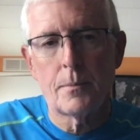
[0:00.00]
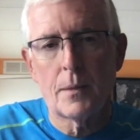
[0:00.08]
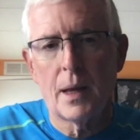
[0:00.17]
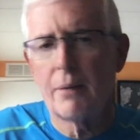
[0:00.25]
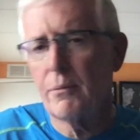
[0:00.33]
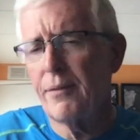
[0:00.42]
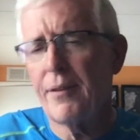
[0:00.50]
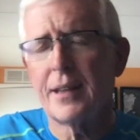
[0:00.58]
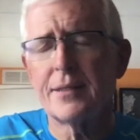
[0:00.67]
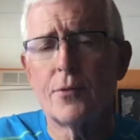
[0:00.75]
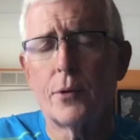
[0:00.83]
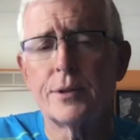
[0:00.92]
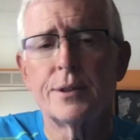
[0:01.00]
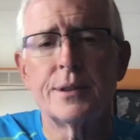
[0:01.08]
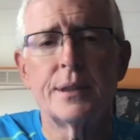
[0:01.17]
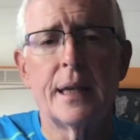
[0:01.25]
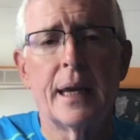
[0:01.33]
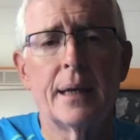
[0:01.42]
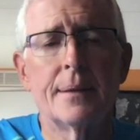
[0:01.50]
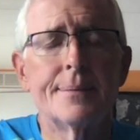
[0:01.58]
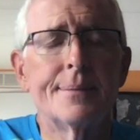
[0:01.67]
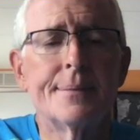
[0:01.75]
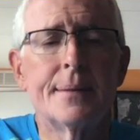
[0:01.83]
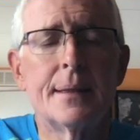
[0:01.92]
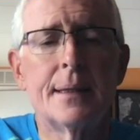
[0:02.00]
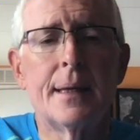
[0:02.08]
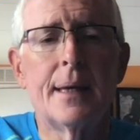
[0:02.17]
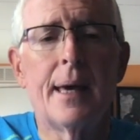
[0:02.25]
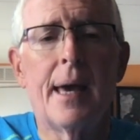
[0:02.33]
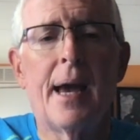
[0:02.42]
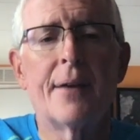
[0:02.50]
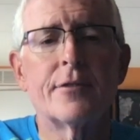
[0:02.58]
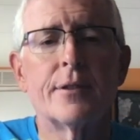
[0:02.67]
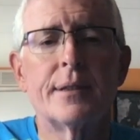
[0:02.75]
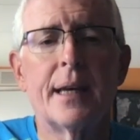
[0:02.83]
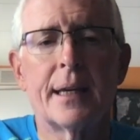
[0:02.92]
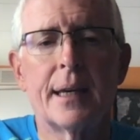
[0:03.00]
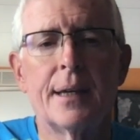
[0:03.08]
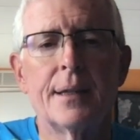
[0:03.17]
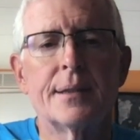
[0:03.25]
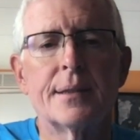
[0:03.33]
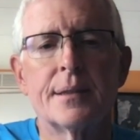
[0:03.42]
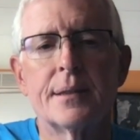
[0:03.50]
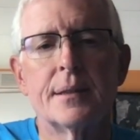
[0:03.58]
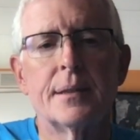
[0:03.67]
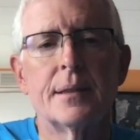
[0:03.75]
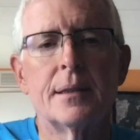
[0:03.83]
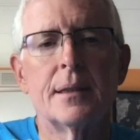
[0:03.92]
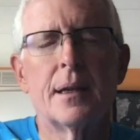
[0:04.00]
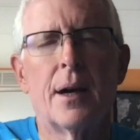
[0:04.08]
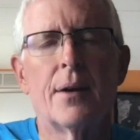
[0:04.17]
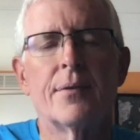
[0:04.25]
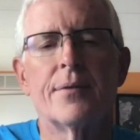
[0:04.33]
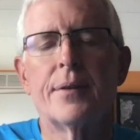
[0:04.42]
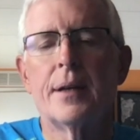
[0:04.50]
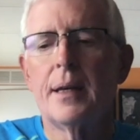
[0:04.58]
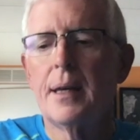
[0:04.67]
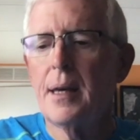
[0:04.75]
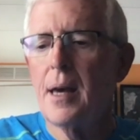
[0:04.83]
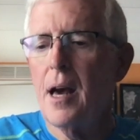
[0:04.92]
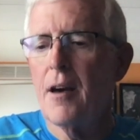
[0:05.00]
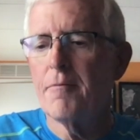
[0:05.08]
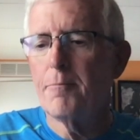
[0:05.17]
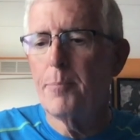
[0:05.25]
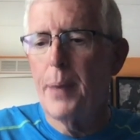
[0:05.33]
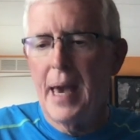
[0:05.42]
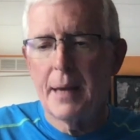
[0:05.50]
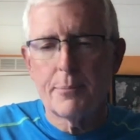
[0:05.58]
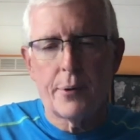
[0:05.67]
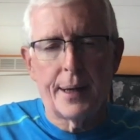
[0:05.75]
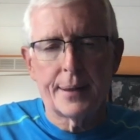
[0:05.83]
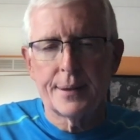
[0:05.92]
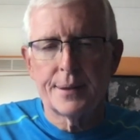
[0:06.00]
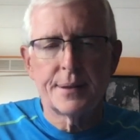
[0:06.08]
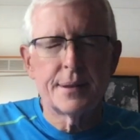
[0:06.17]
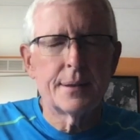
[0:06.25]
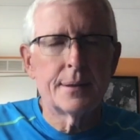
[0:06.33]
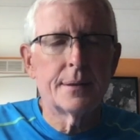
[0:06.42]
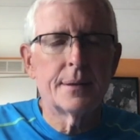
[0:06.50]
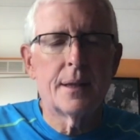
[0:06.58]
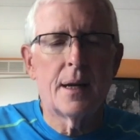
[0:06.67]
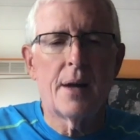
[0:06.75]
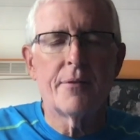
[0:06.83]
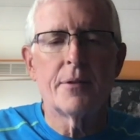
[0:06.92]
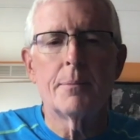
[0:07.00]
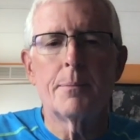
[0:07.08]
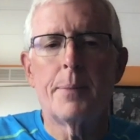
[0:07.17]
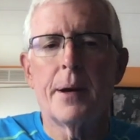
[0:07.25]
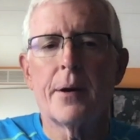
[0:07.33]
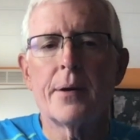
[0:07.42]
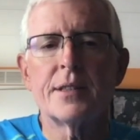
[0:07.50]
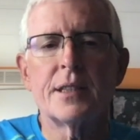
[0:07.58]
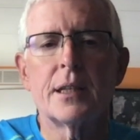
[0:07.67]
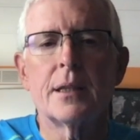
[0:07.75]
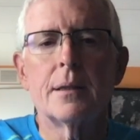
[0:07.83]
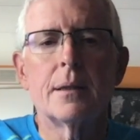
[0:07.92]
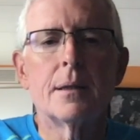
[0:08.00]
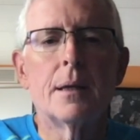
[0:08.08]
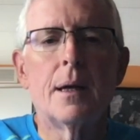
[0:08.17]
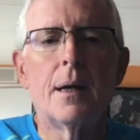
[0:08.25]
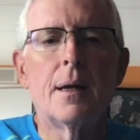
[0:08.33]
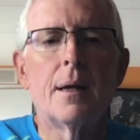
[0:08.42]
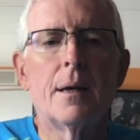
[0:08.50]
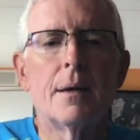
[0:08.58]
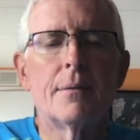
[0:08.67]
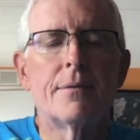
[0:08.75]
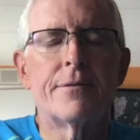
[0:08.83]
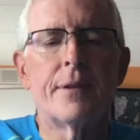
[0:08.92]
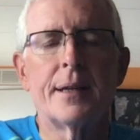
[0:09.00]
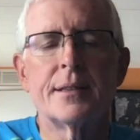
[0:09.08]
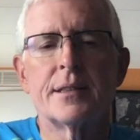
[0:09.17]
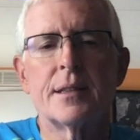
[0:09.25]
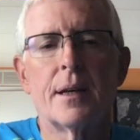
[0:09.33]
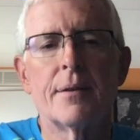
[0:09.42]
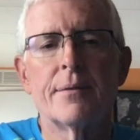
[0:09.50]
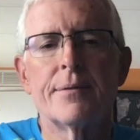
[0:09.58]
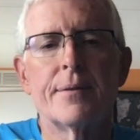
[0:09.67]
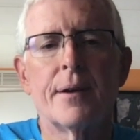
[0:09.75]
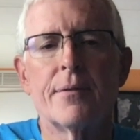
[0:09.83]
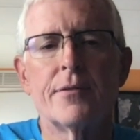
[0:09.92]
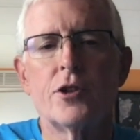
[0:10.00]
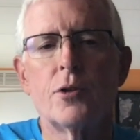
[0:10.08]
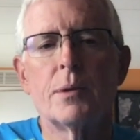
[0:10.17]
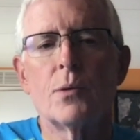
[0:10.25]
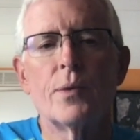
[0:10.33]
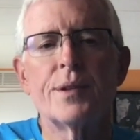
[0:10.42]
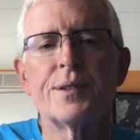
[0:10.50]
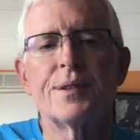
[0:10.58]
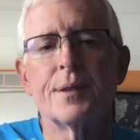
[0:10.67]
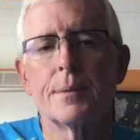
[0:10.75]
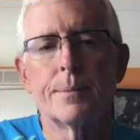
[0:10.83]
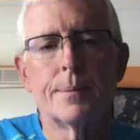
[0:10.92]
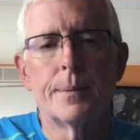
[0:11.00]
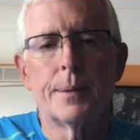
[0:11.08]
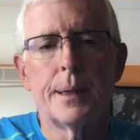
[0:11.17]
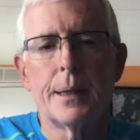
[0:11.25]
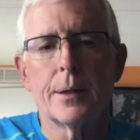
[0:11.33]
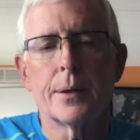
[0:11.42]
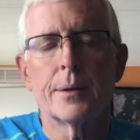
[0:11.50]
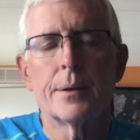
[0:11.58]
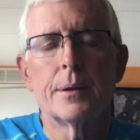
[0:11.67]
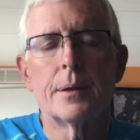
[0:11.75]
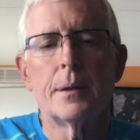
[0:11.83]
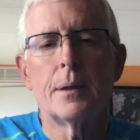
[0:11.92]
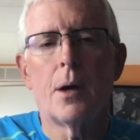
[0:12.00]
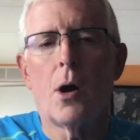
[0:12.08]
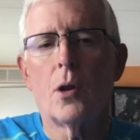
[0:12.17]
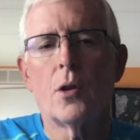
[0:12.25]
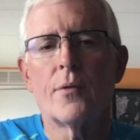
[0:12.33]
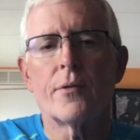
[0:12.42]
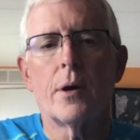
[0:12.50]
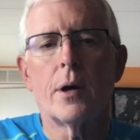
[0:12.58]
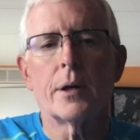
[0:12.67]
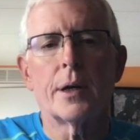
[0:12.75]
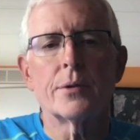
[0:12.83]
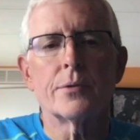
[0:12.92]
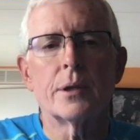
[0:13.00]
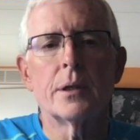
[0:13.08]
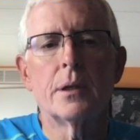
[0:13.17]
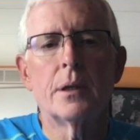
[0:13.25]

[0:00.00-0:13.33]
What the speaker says: And we fast forward to today, after decades of bad practice, of embarrassing flights of human wisdom here, all over our country,